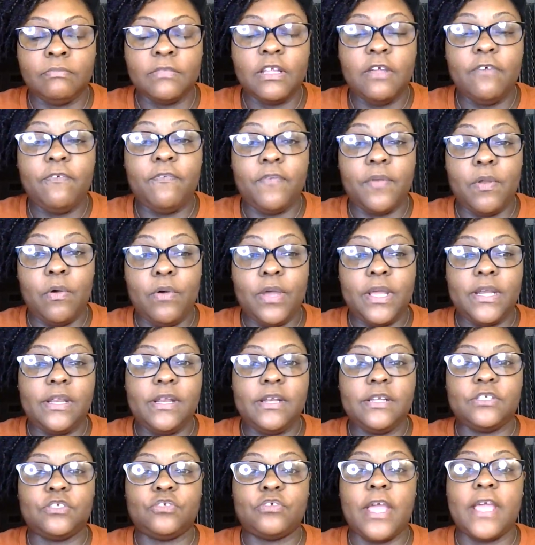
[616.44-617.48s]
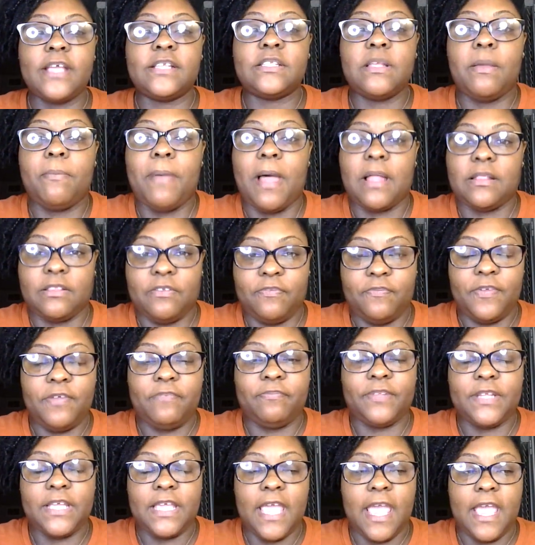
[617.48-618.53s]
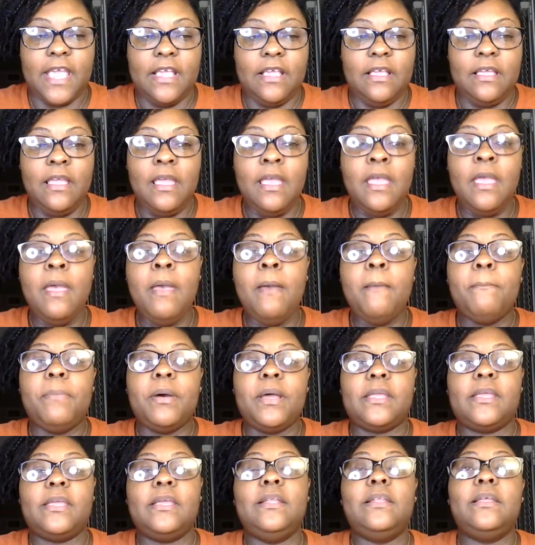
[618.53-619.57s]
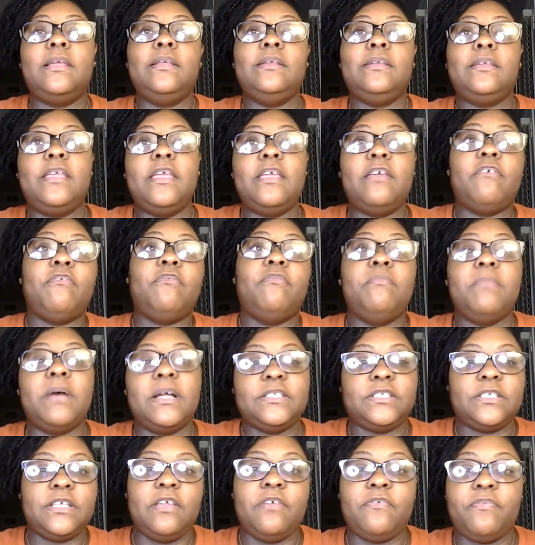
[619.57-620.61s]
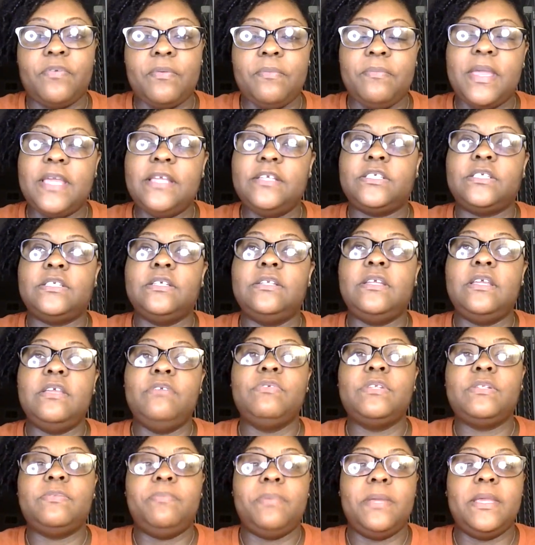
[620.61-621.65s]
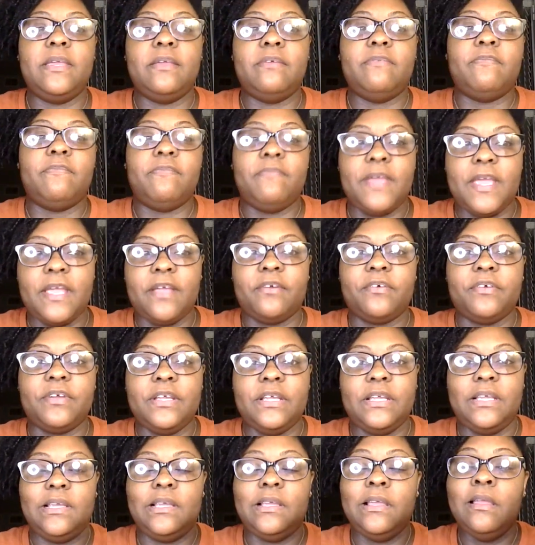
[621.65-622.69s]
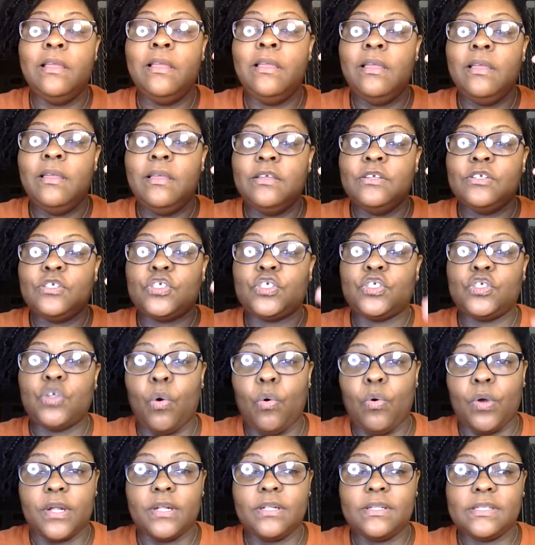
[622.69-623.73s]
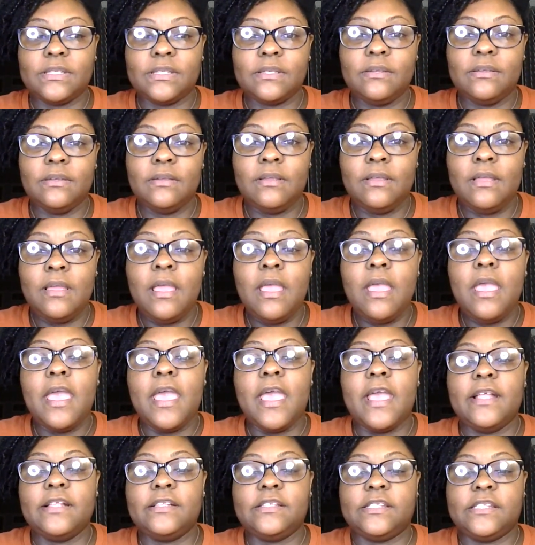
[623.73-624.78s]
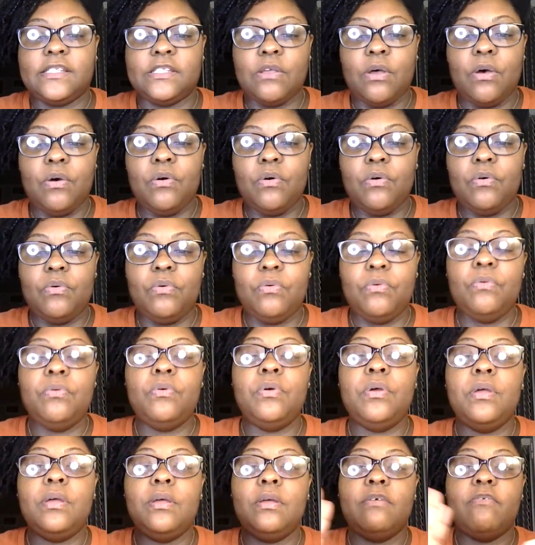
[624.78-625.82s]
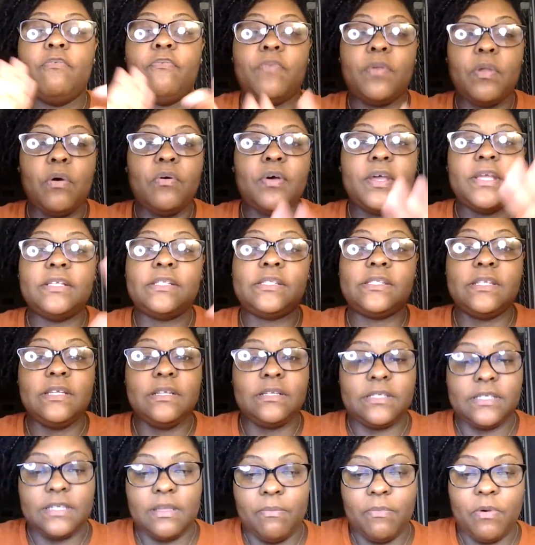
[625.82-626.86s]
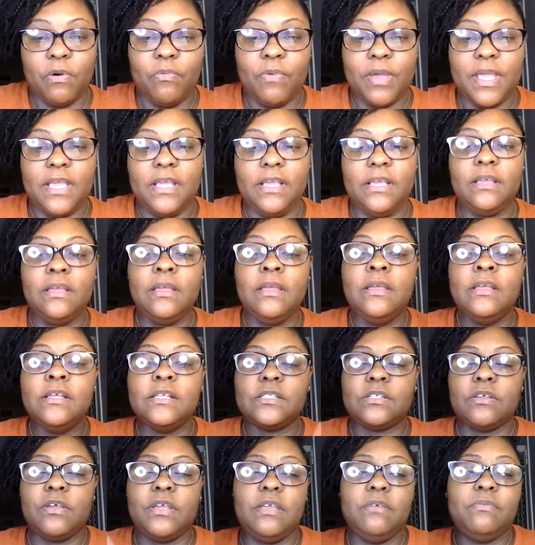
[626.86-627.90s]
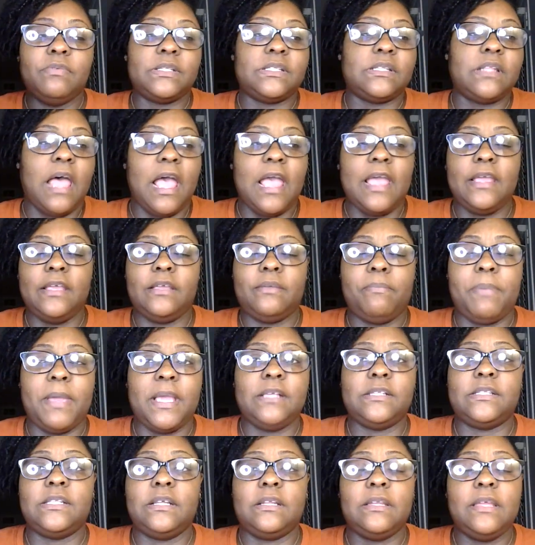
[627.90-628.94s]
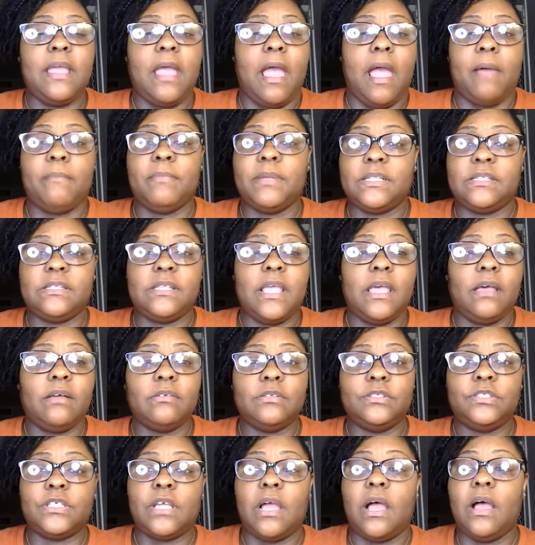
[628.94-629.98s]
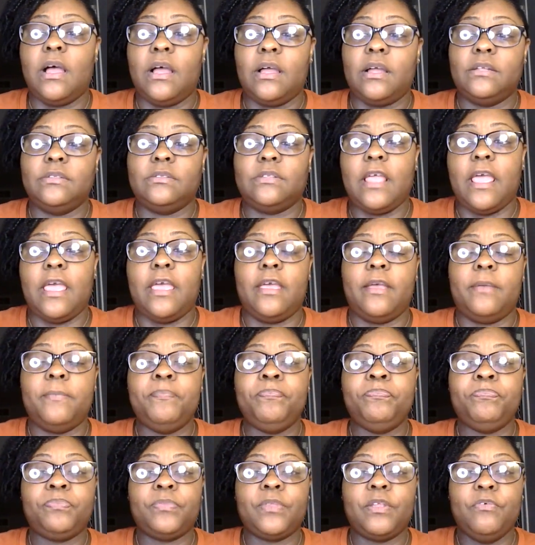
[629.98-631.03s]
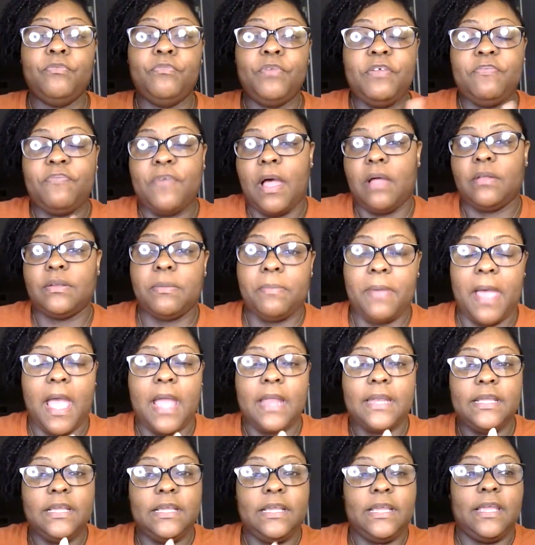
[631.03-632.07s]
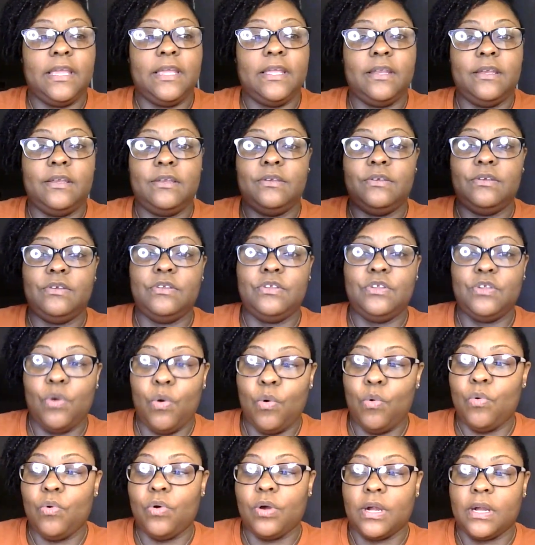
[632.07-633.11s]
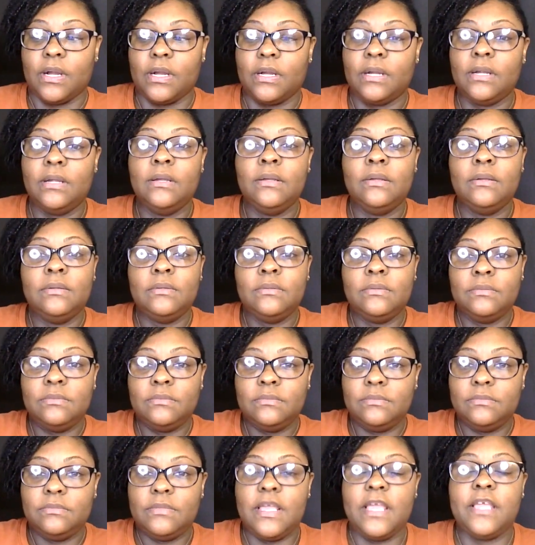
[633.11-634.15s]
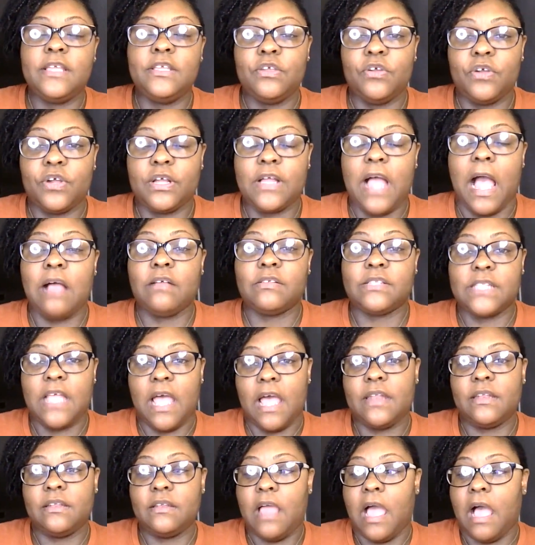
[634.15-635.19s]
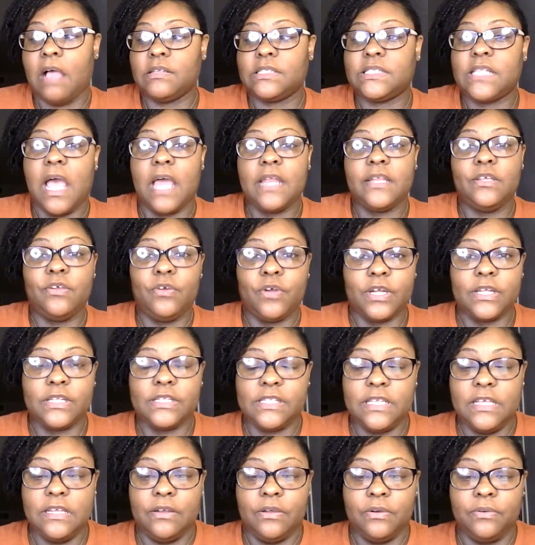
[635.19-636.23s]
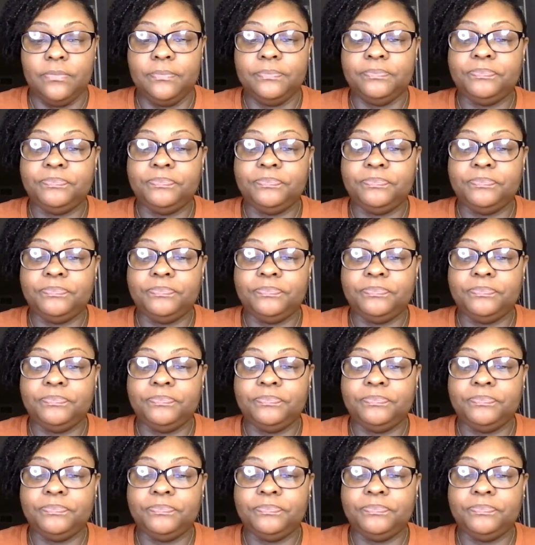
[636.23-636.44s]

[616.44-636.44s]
Floyd in his tracks about the 50K. But he didn't give much information. He was being very short. And so Floyd sent him away. So he was like, basically, I'm going to tell John that we found a body in your outside of your casino